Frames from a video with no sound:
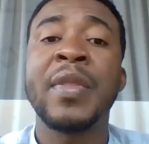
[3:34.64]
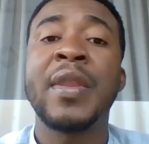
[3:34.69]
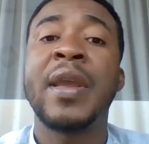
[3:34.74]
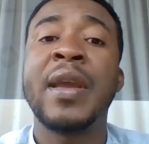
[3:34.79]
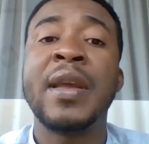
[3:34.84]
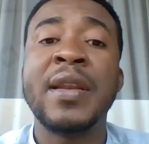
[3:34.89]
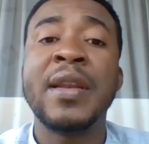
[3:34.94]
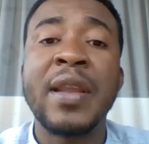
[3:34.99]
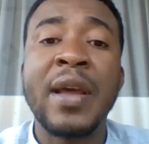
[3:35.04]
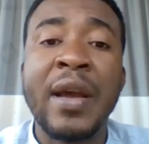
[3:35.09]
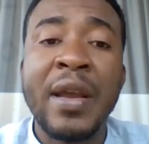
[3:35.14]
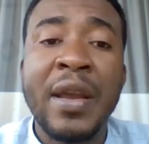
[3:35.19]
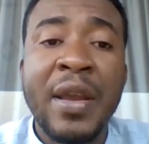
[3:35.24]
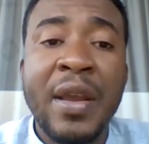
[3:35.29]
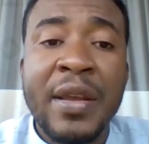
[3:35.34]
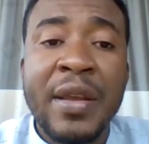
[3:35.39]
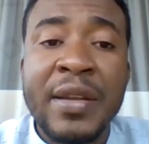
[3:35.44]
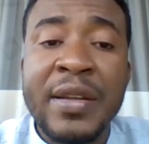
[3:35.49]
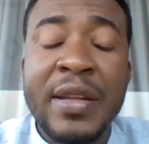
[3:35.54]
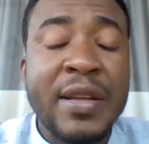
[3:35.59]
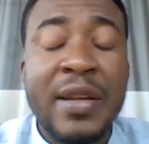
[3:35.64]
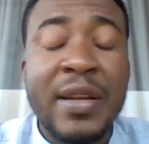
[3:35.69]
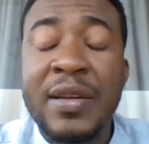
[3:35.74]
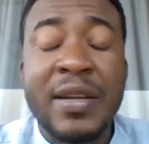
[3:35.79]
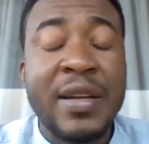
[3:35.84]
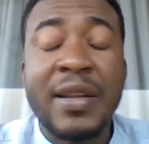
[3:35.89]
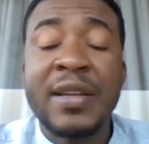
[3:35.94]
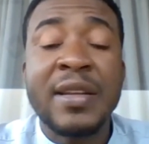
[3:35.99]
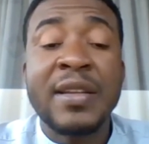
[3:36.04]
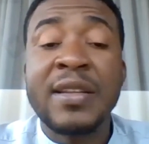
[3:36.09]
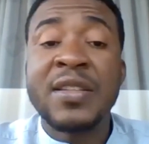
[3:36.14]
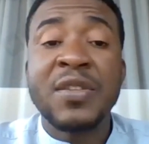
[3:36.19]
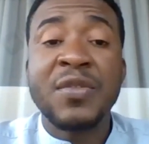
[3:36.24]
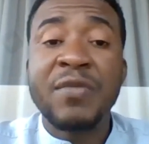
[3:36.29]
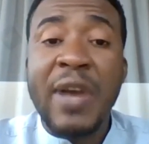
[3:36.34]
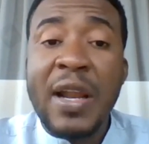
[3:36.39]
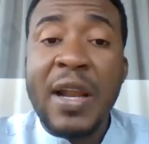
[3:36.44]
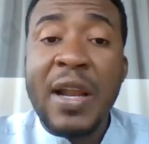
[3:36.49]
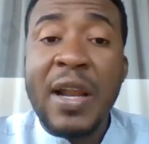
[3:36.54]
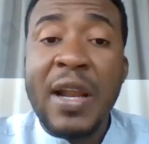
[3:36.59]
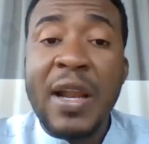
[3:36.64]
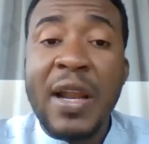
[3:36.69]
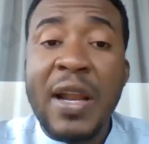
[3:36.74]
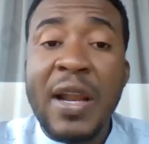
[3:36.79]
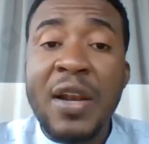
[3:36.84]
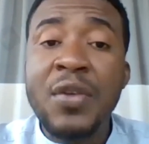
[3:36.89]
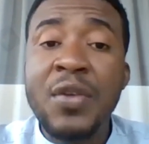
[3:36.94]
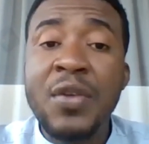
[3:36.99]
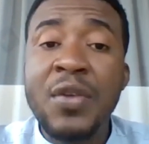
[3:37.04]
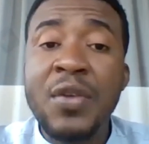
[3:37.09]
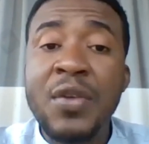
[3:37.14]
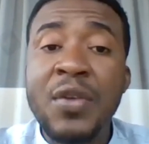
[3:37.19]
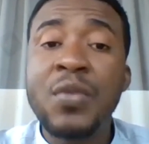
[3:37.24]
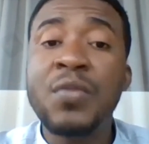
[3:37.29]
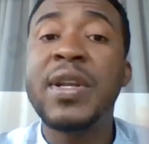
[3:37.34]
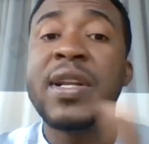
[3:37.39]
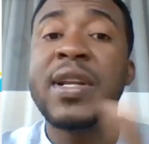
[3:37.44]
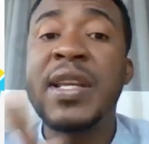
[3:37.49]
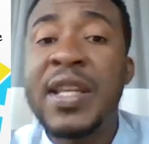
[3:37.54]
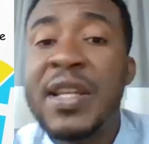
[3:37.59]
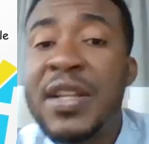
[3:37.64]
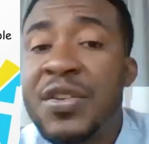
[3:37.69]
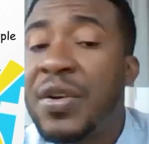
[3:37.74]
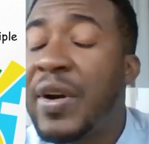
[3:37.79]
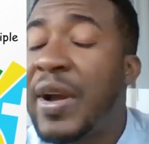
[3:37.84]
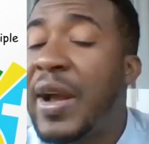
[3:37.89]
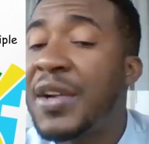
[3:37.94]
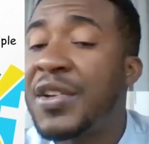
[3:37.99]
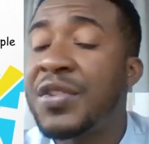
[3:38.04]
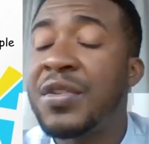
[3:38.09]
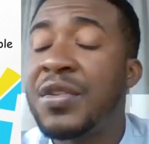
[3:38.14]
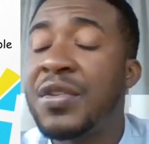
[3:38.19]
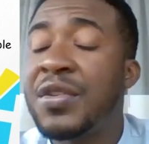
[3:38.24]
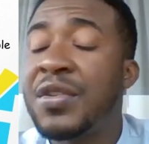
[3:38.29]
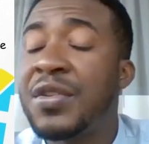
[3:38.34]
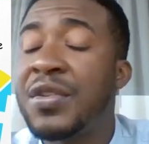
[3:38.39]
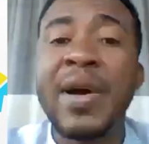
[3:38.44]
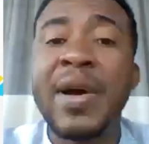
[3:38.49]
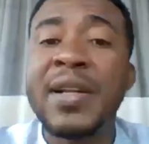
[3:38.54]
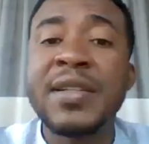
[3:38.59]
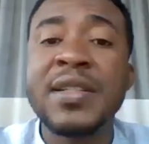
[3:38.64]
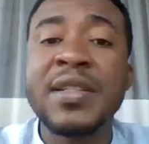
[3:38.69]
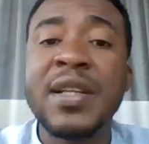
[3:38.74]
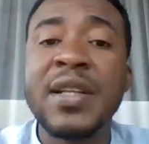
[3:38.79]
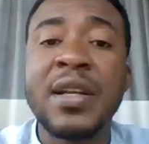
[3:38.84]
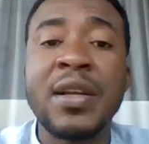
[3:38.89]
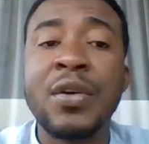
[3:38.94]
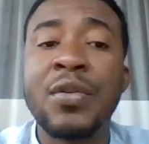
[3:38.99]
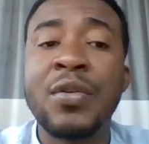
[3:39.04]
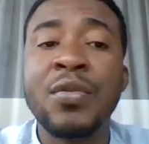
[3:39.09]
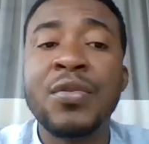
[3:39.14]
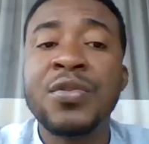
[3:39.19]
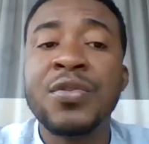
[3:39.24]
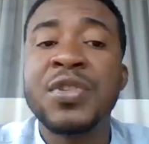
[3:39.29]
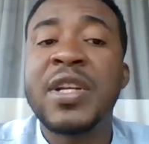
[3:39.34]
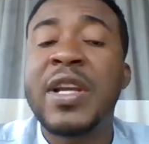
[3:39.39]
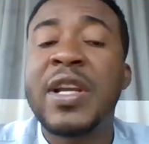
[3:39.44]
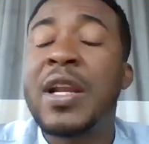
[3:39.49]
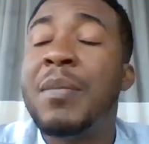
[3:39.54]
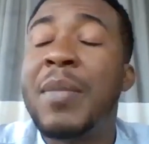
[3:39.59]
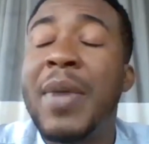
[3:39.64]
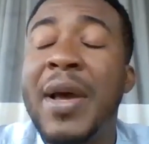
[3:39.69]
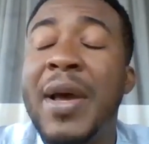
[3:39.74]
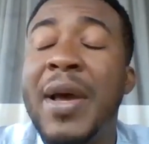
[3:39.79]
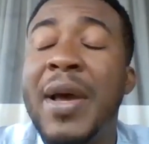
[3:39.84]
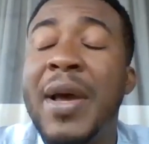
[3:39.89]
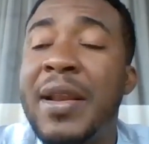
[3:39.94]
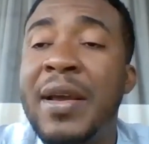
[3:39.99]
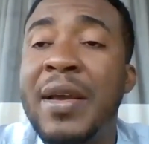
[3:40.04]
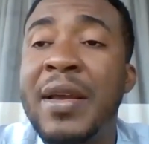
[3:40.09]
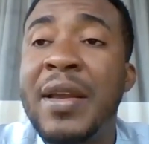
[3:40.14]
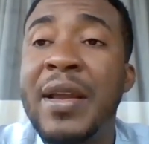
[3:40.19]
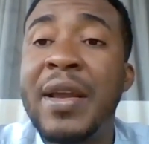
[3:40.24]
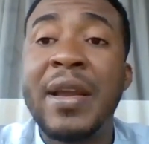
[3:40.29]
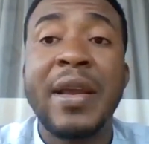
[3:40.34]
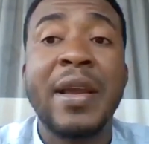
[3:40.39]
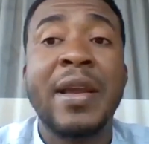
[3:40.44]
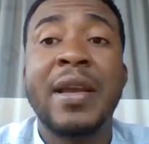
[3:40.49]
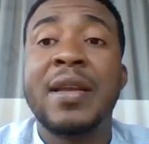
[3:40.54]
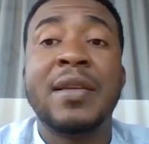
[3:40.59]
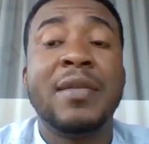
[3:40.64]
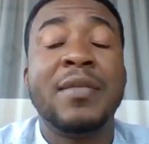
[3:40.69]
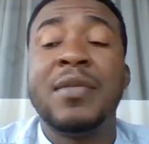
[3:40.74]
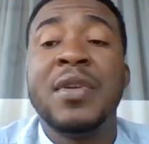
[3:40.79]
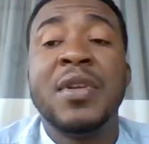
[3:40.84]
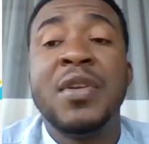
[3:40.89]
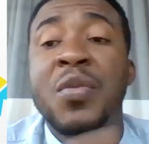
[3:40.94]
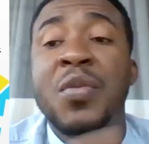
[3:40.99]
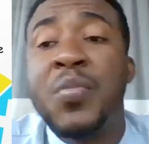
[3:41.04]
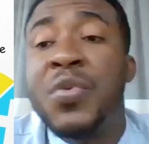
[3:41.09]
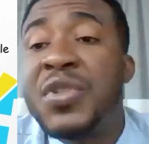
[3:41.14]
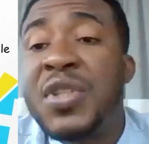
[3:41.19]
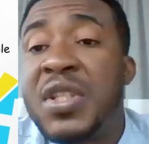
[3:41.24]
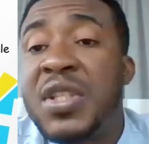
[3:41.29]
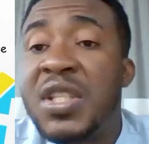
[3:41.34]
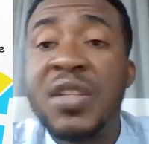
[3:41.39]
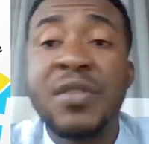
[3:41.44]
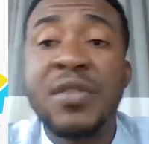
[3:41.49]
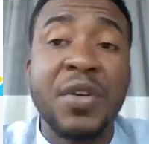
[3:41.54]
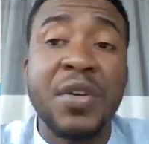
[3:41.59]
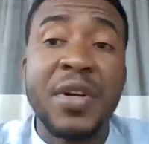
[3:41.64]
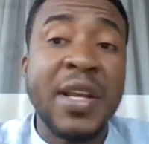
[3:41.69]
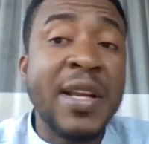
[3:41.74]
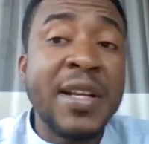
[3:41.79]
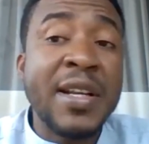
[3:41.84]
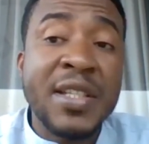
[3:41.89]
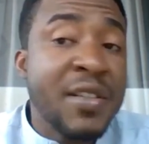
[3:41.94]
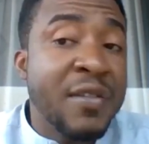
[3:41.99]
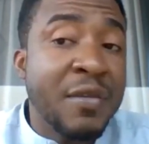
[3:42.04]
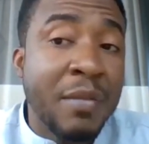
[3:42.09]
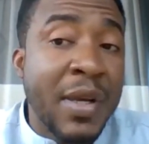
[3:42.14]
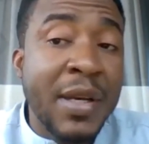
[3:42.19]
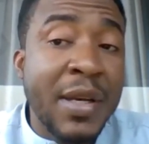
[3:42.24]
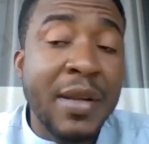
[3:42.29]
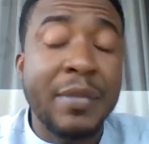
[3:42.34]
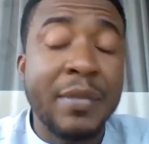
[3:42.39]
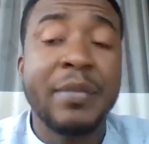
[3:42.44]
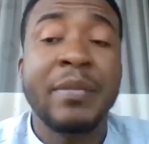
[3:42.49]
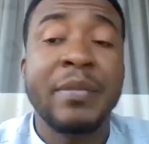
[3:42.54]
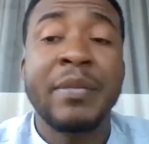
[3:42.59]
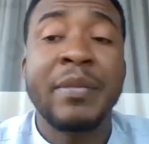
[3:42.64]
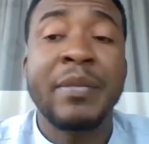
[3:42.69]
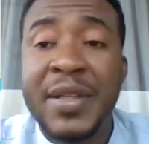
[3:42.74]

And this value will guide your action in human and ecological manner and in a positive or negative manner.